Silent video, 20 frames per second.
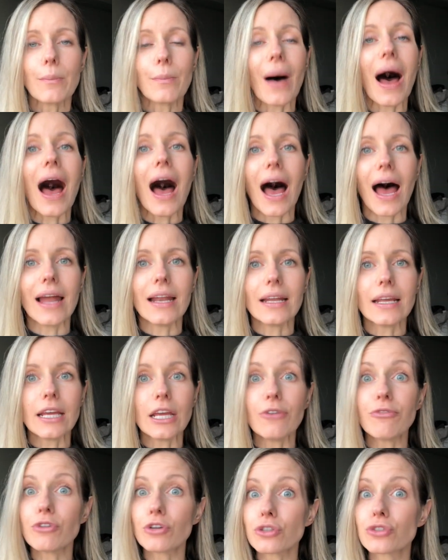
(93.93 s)
But
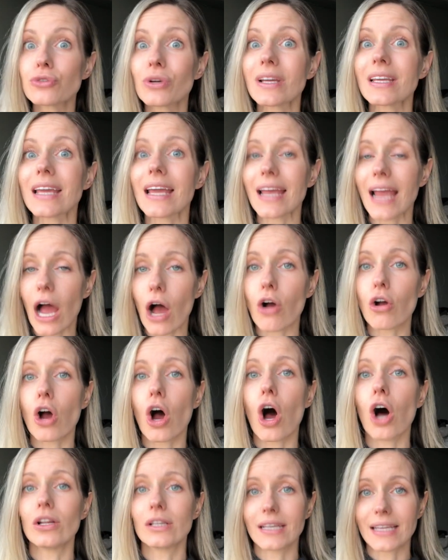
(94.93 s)
if you're drinking
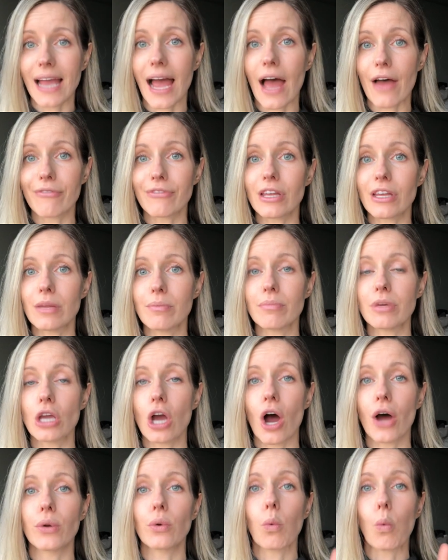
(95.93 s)
alcohol and caffeine
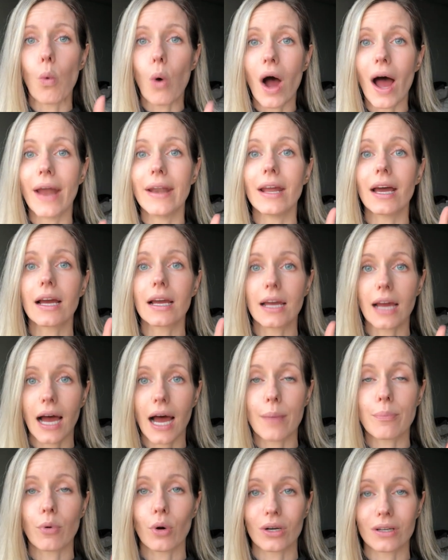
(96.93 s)
beyond one
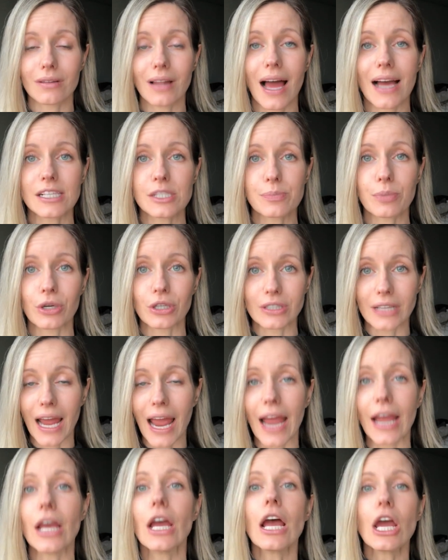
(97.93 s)
cup or glass per
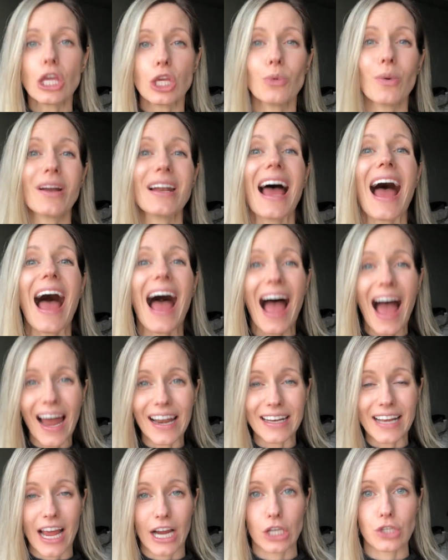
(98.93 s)
day, you want to
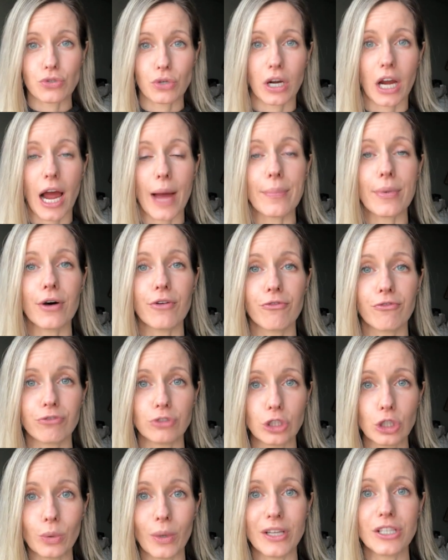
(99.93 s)
add an extra cup of
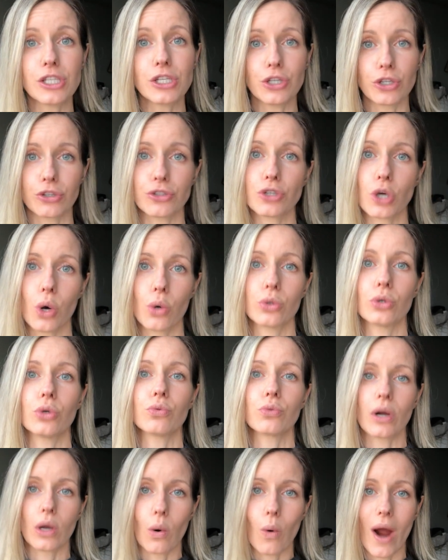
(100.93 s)
fluid to your total
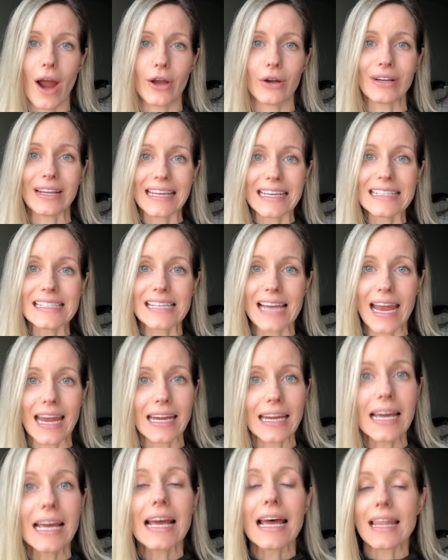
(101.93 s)
required
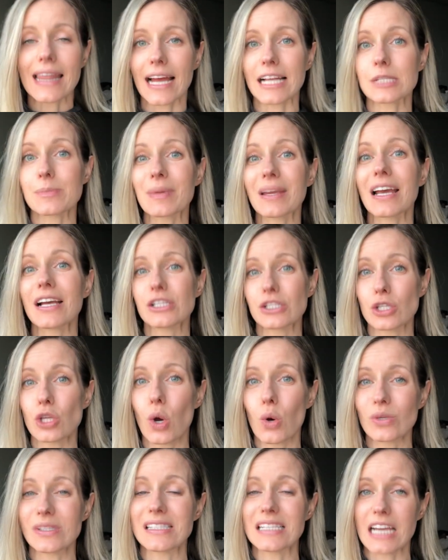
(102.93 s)
intake. That's because
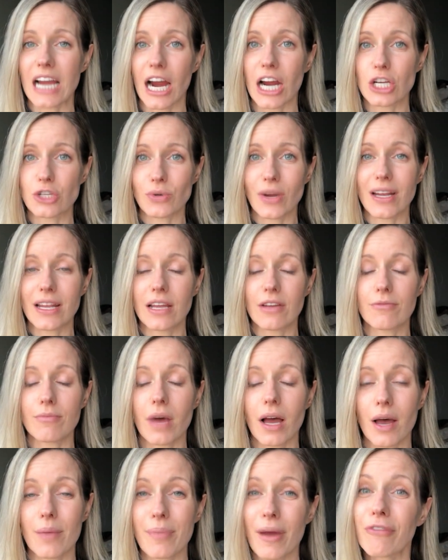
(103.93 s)
those dehydrating
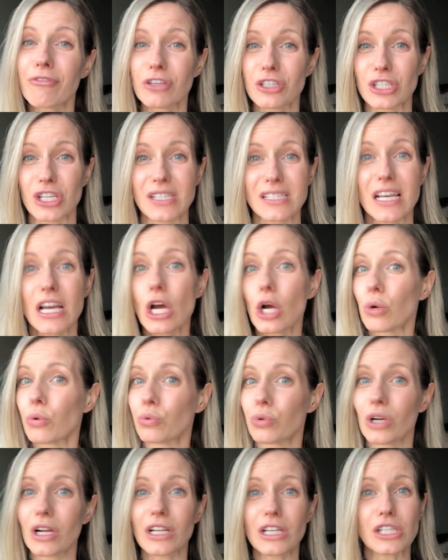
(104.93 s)
uh, beverages
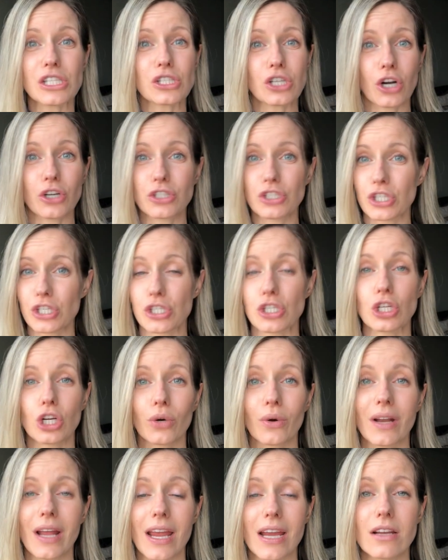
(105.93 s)
really start to just
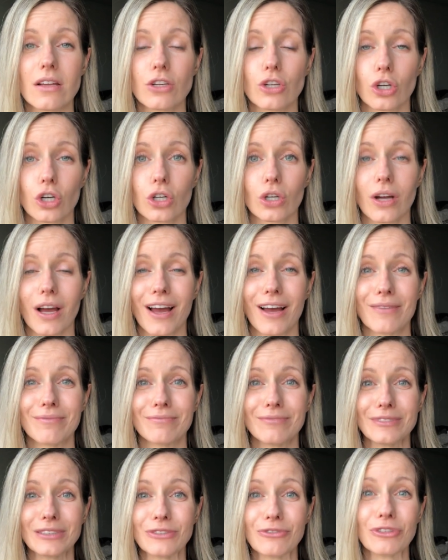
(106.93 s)
urinate your
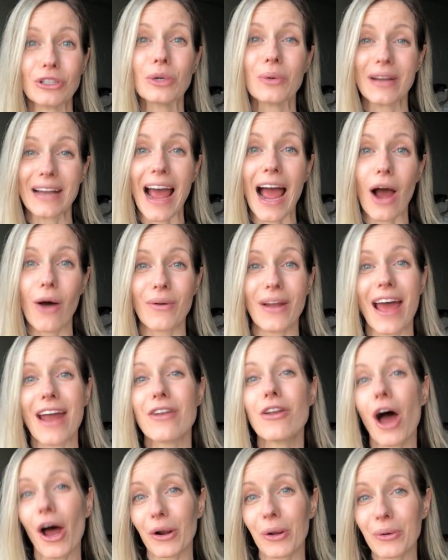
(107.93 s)
um, fluid out,
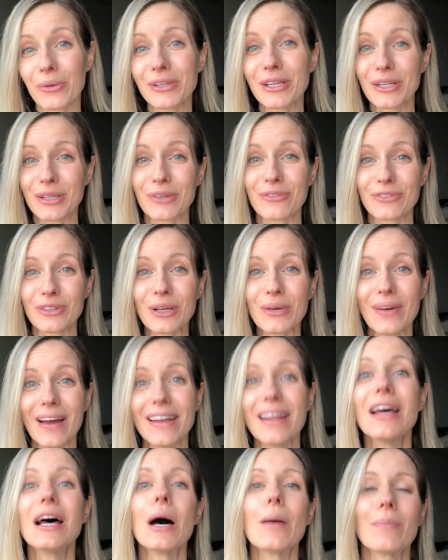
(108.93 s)
and not only your
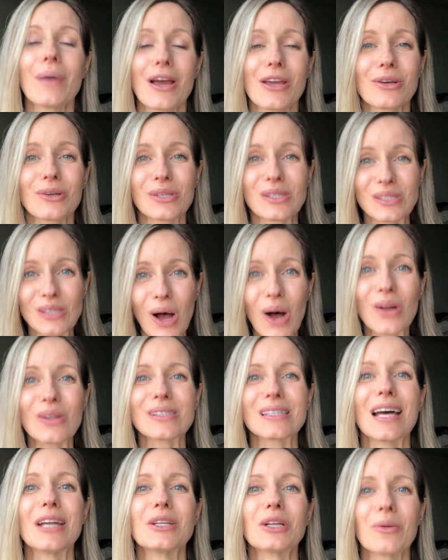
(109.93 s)
fluid, but your
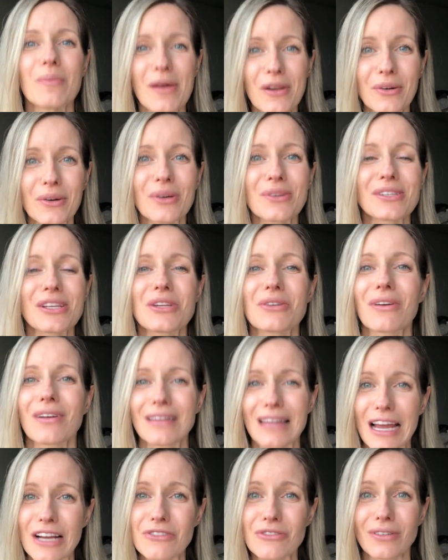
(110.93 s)
salts and your minerals and your
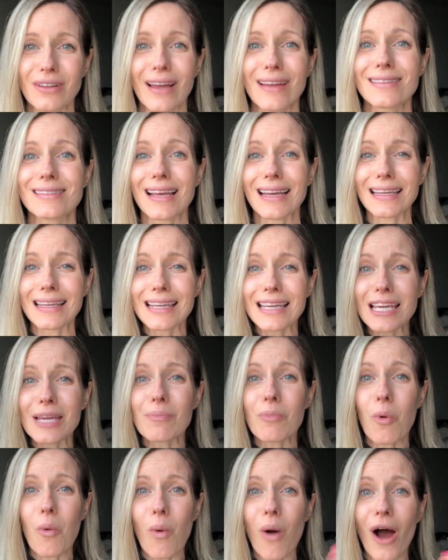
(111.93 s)
electrolytes that
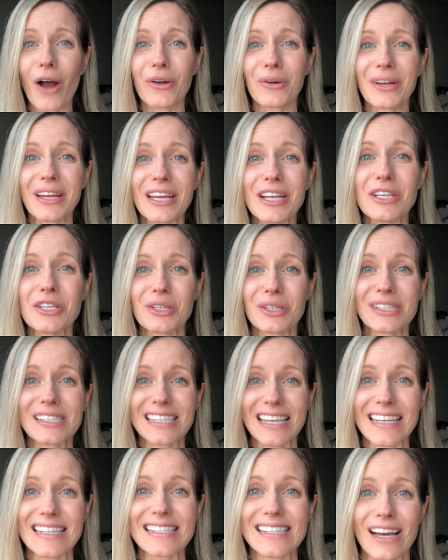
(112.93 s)
keep water in your
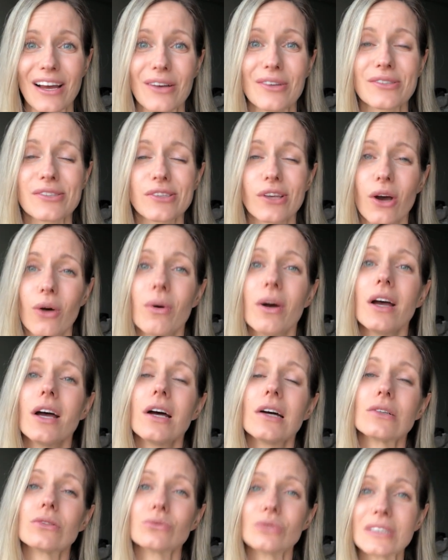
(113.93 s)
skin cells. So,
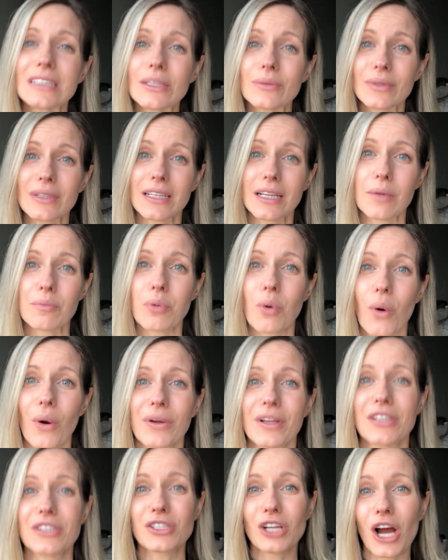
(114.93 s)
really, really
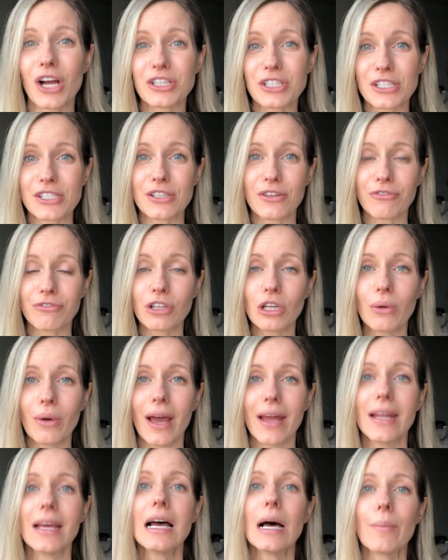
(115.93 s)
important. It's not just the
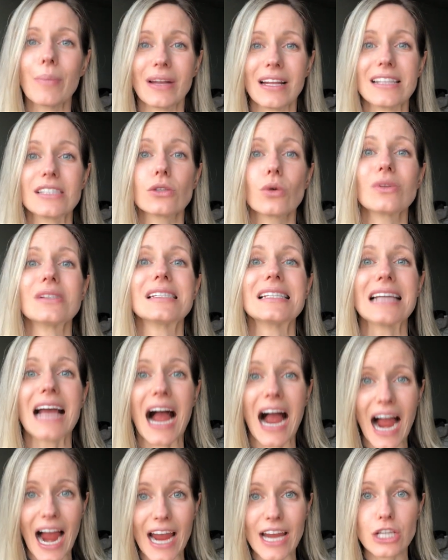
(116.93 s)
fluid, but it's those
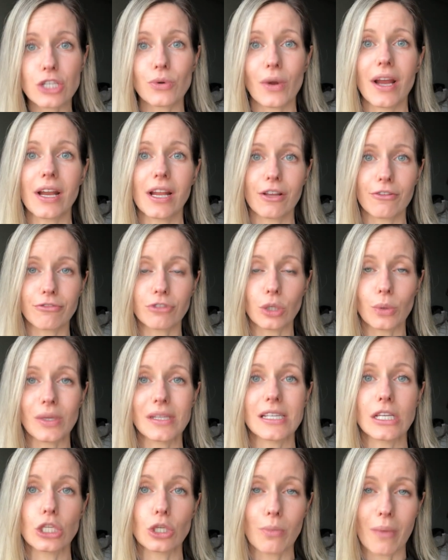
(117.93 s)
dehydrating
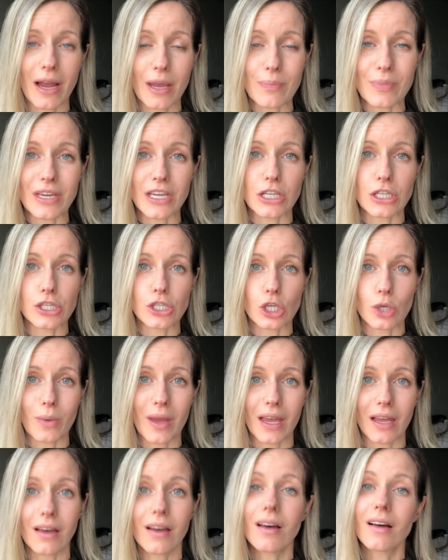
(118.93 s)
fluids that you might be consuming
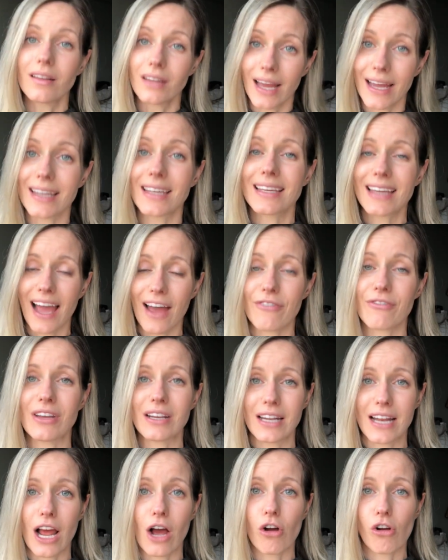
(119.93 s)
like
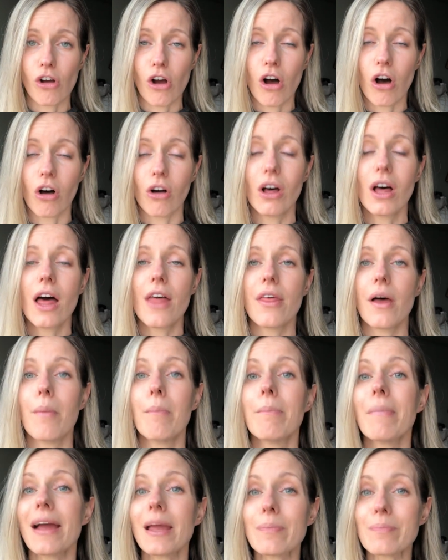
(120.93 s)
caffeine and alcohol,
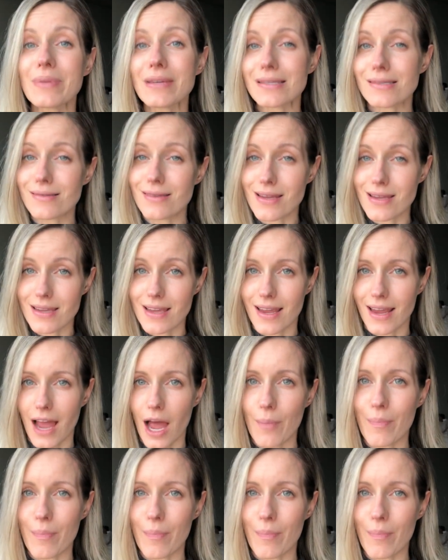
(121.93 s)
that might be sneaking